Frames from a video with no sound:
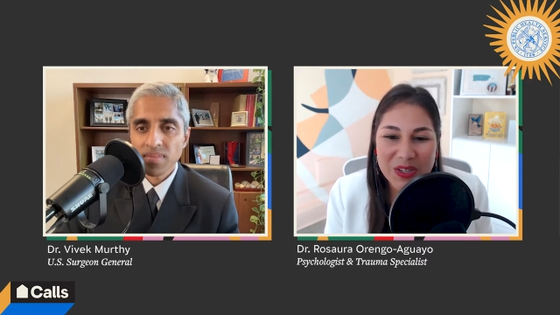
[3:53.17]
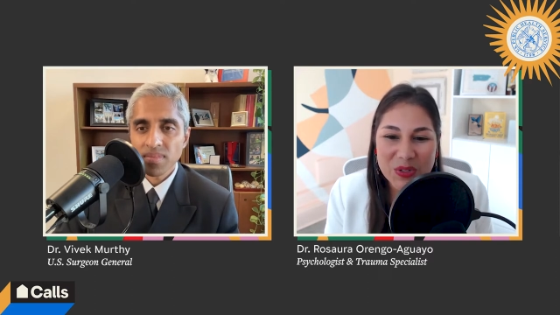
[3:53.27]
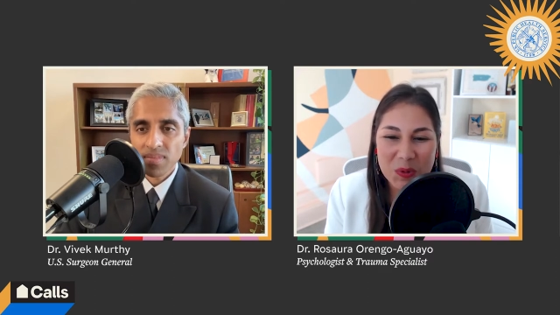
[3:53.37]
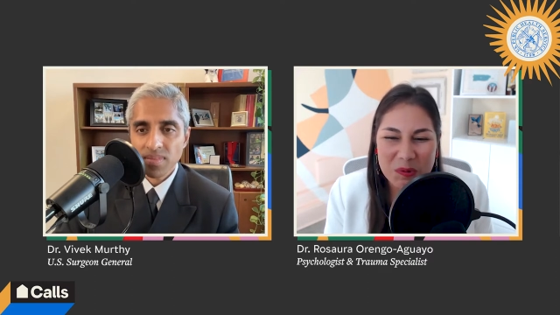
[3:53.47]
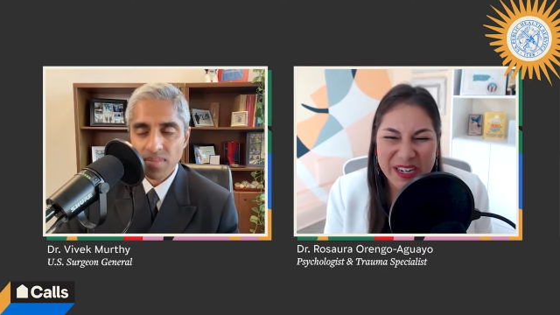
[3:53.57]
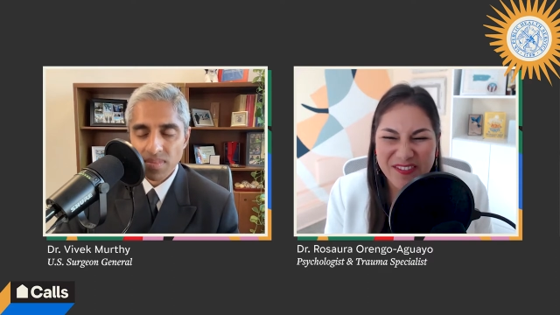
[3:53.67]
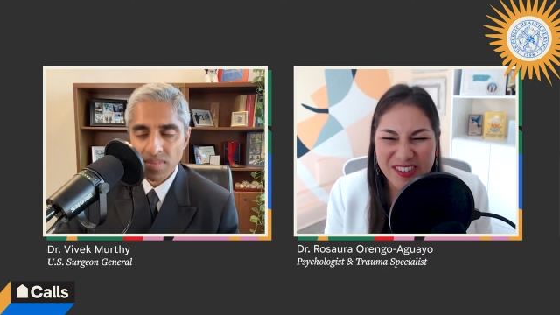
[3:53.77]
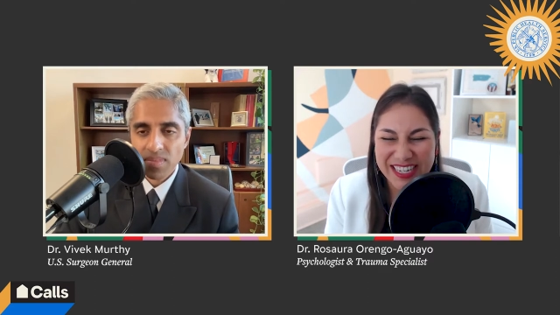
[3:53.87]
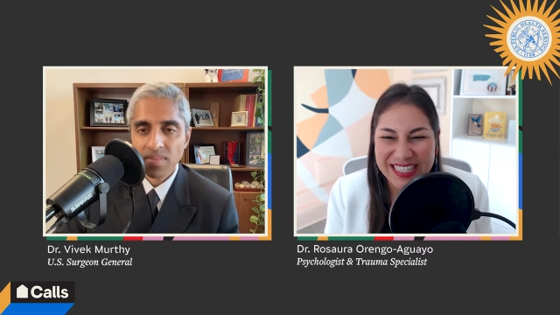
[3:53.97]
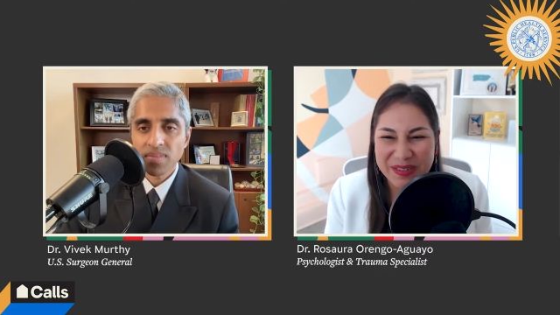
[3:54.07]
Speaker 1: So we would have
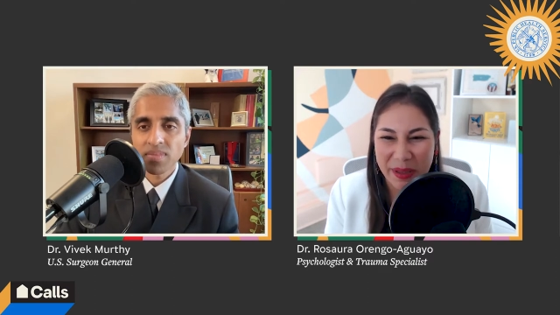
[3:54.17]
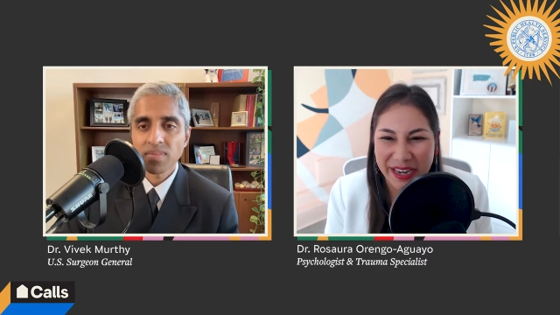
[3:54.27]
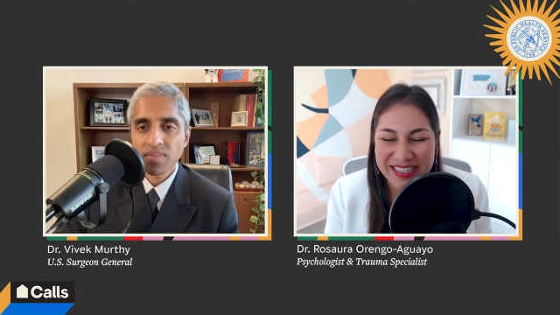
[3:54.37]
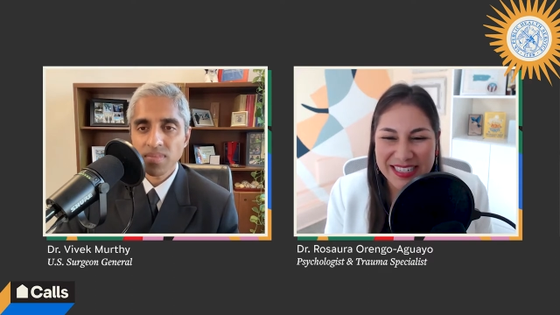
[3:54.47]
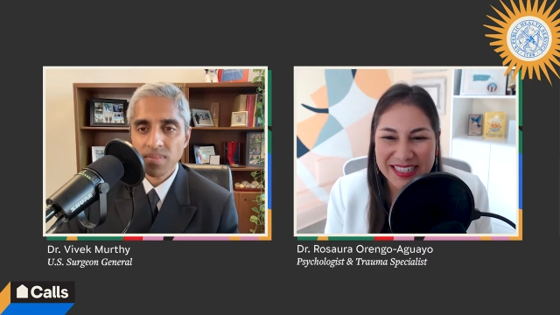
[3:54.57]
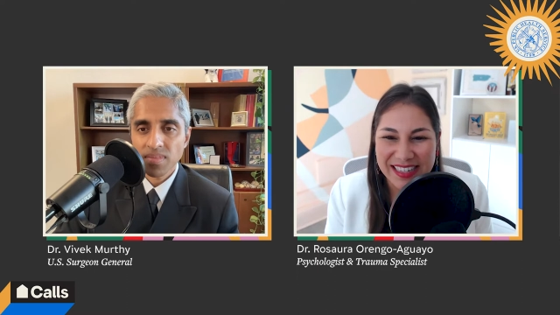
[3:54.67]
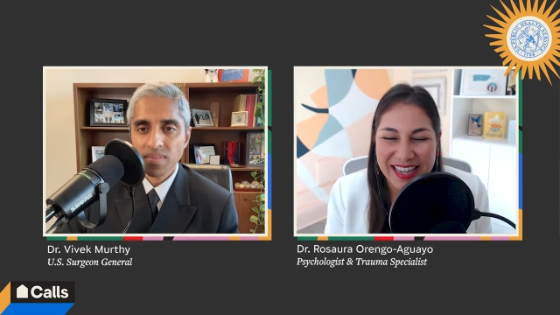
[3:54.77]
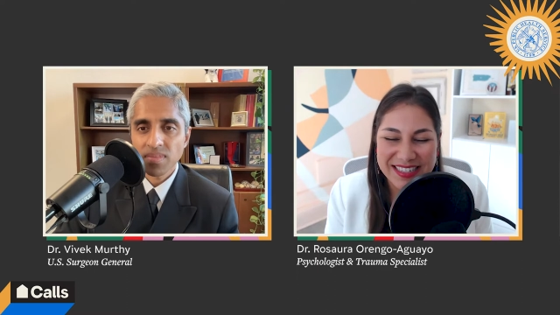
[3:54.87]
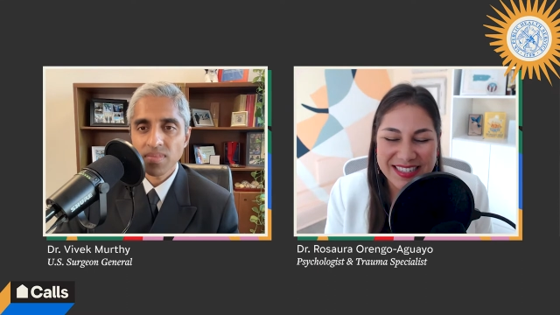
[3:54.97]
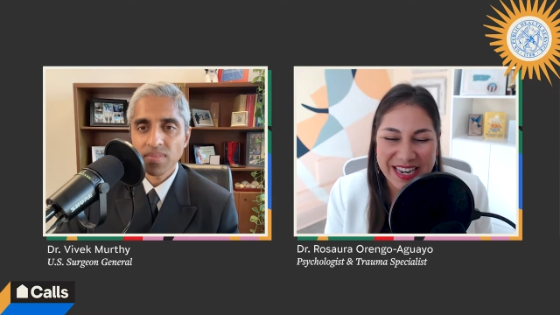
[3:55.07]
expected
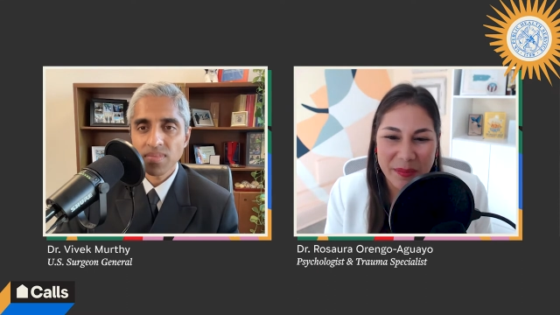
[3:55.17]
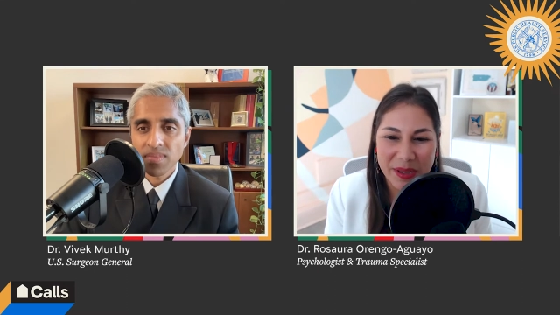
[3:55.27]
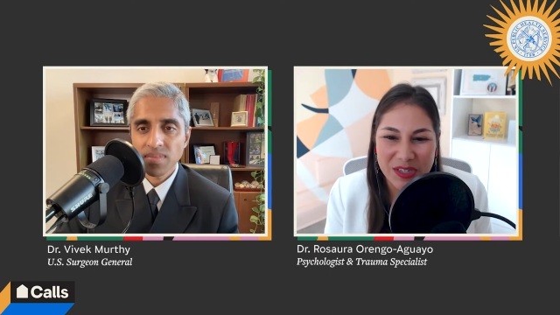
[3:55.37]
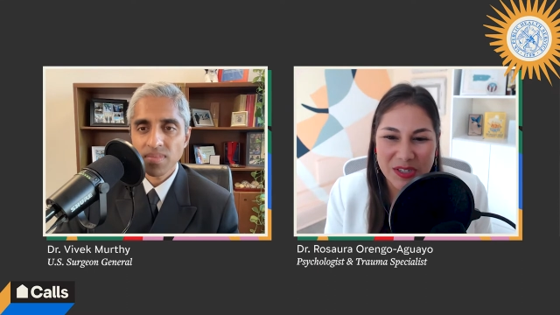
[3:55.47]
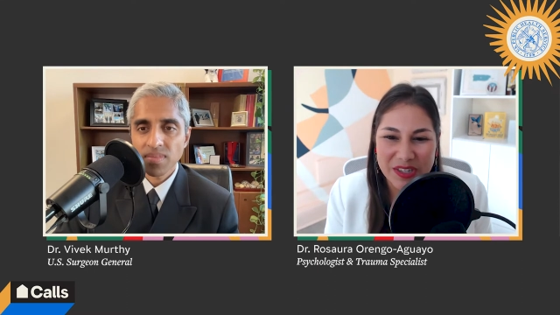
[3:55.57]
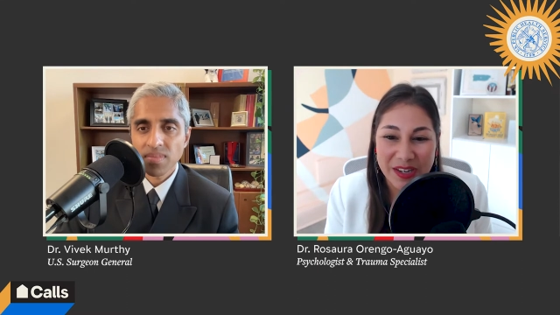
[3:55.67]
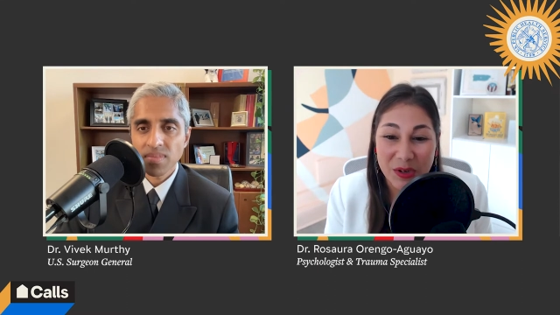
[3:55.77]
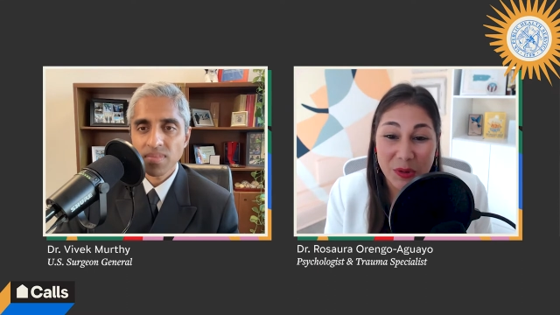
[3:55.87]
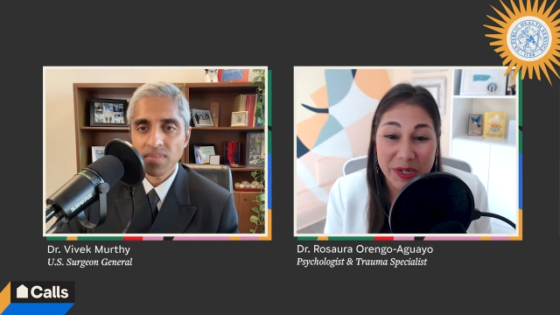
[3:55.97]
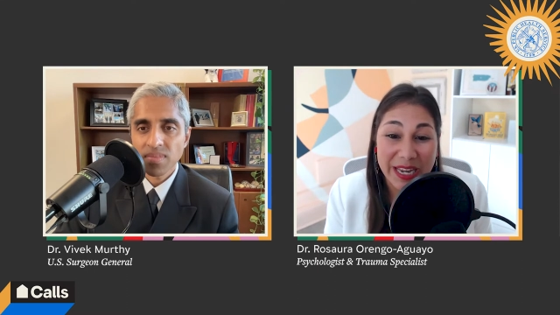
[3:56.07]
less damage than
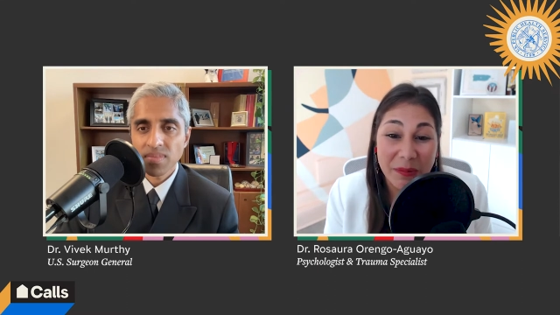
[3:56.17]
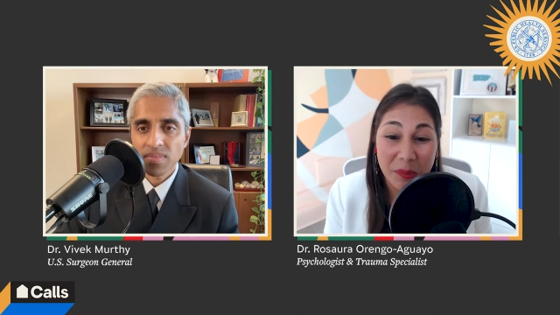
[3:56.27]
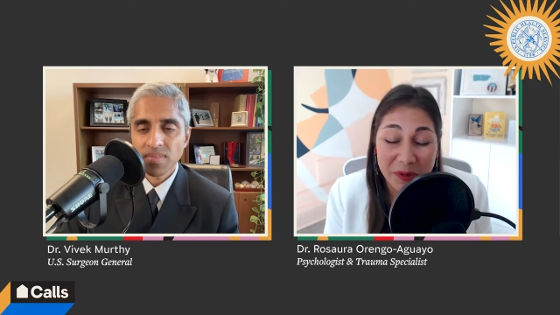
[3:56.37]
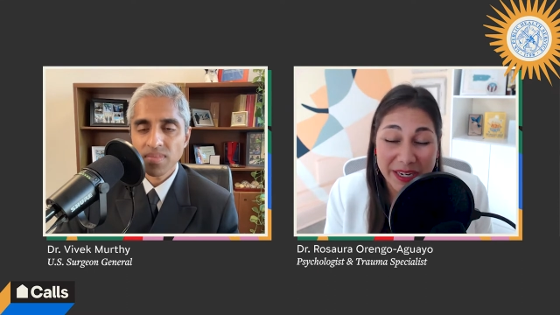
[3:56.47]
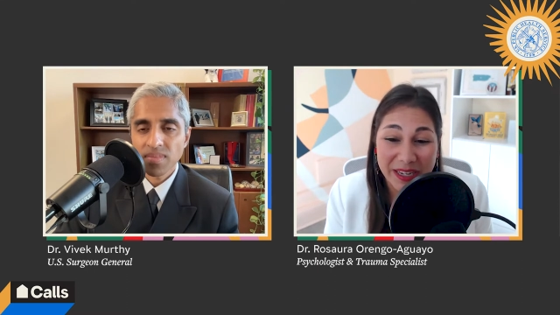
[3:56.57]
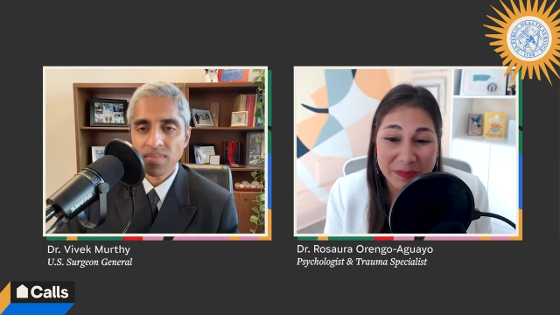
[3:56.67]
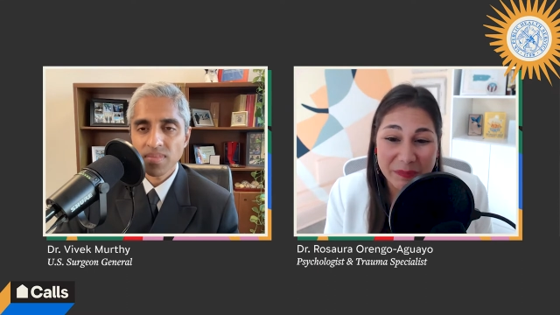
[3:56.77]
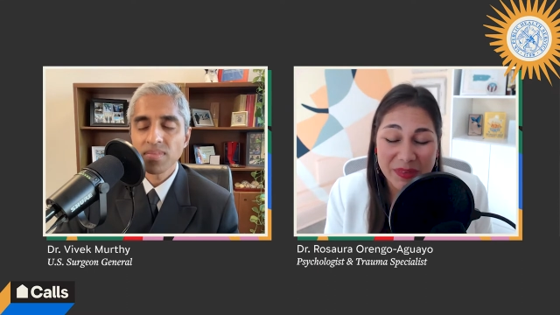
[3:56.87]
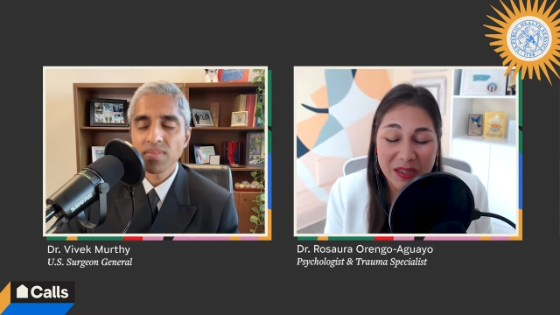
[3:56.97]
Hurricane Maria.